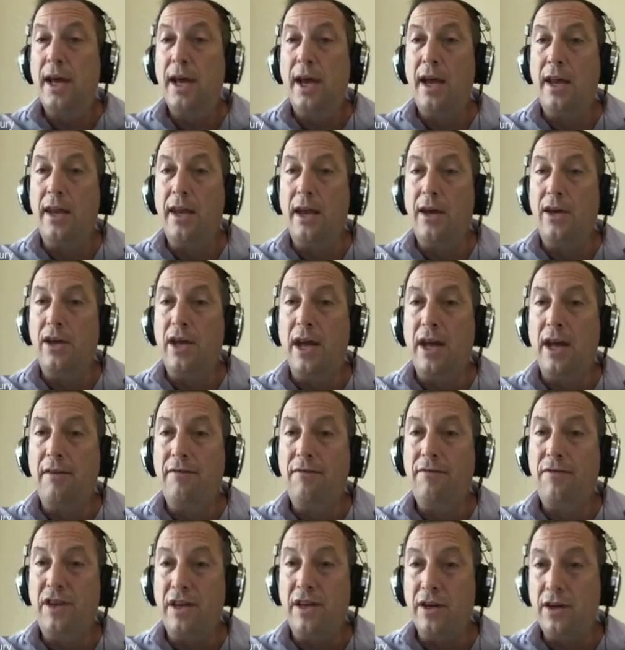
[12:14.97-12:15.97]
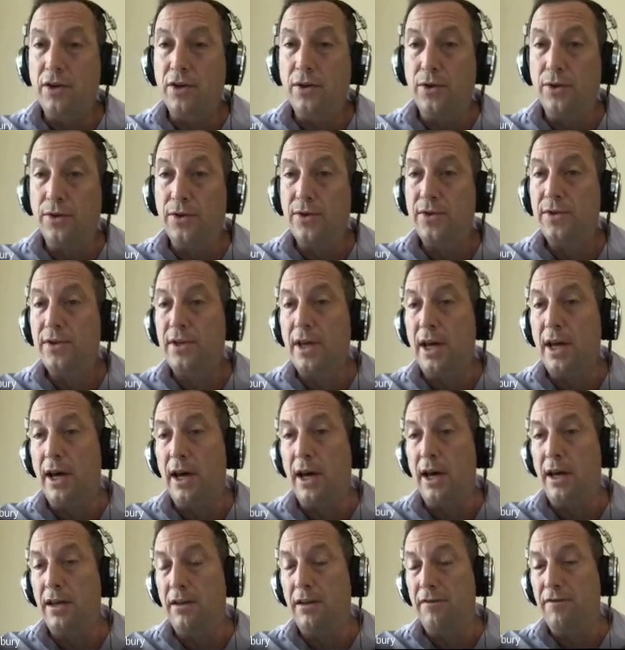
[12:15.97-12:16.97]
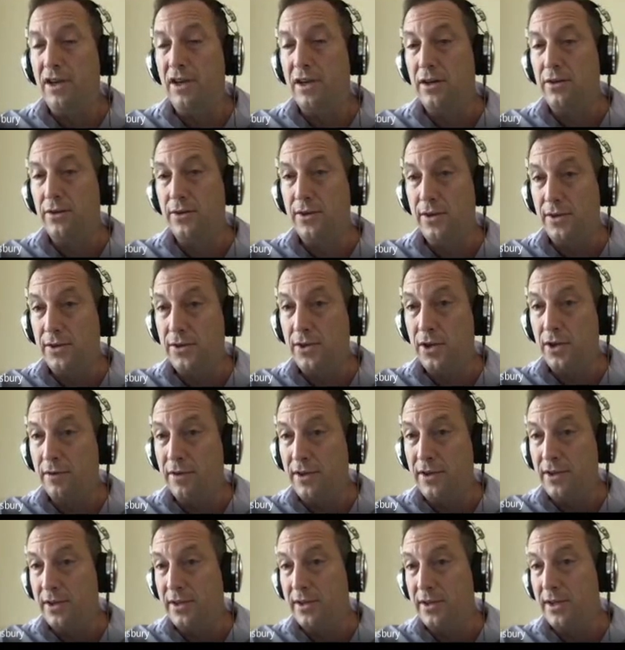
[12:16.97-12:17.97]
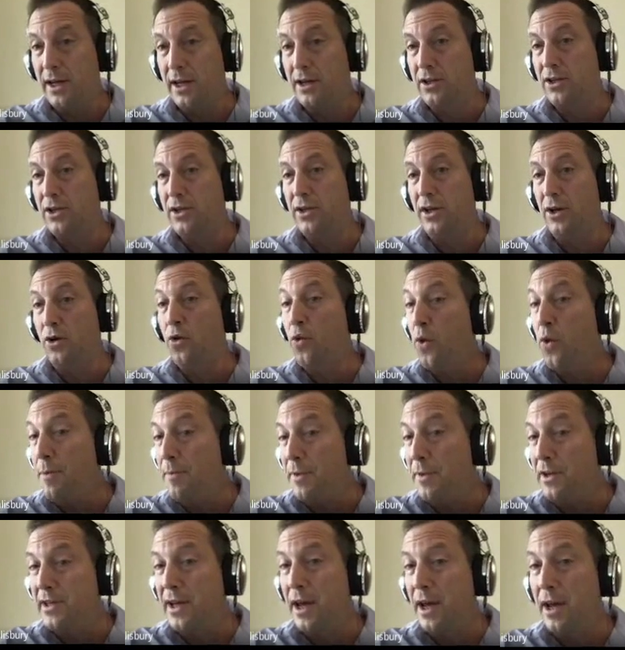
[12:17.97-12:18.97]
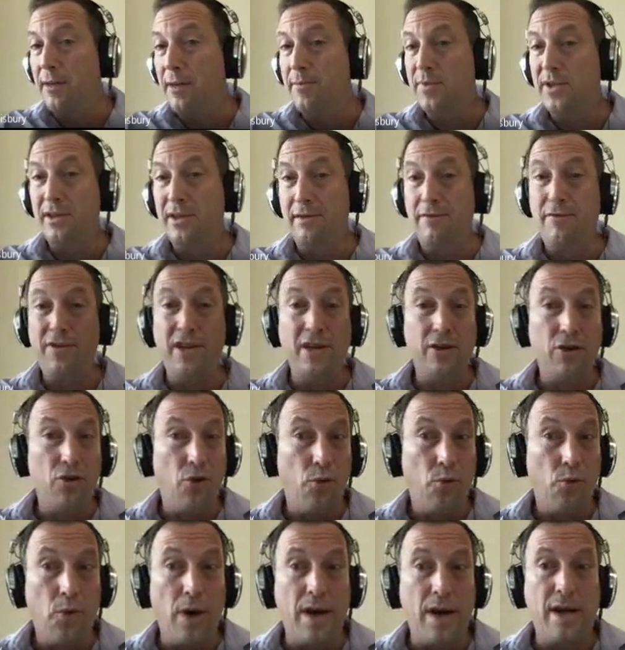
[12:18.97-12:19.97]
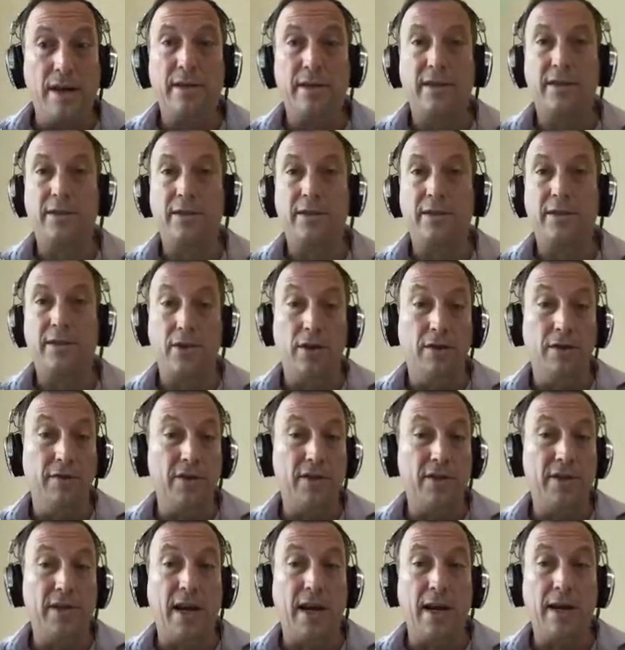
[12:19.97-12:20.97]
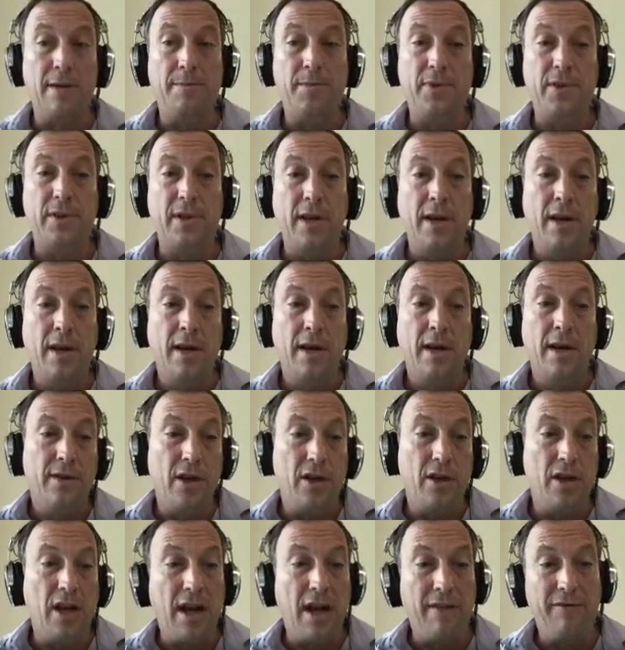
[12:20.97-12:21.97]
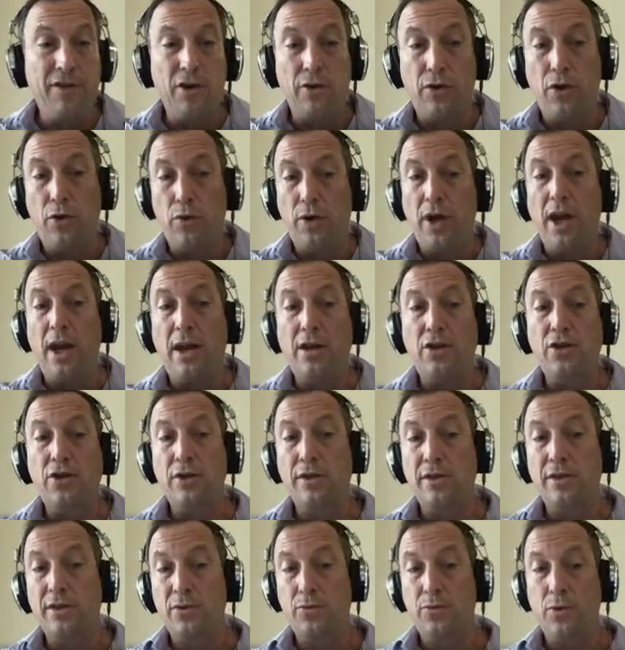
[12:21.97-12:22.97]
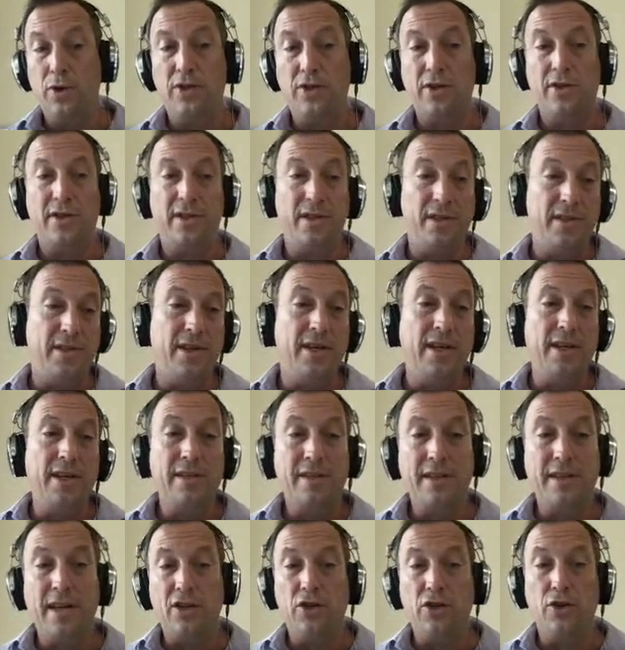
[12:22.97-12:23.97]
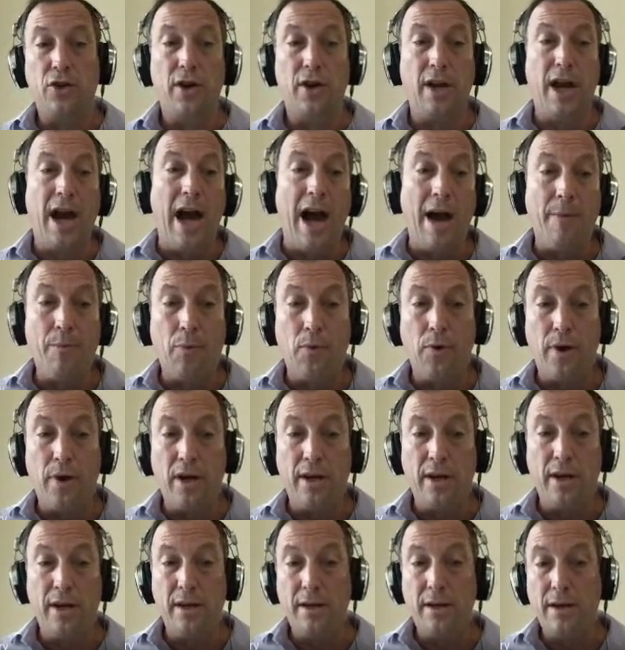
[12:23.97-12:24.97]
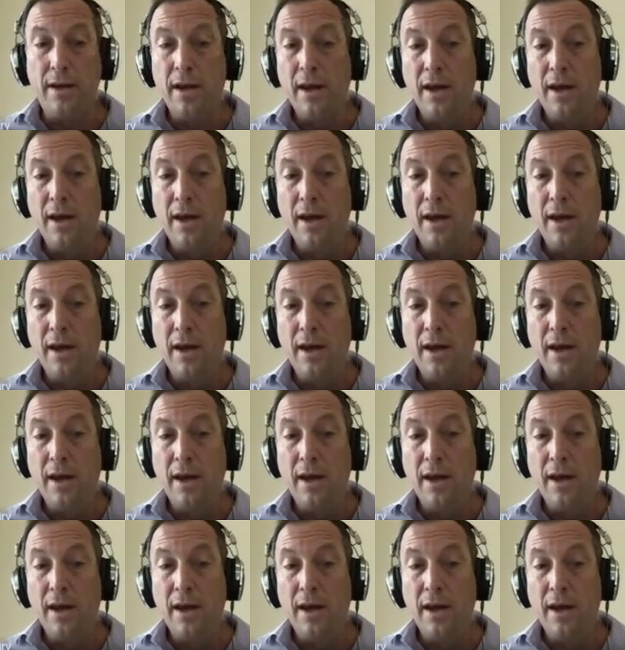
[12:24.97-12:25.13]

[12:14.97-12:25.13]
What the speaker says: And then you have vehicles in the vehicles and services section, equipment types, the vehicle rates, the service types. Then you have your locations, which is the cities that you're going to operate in,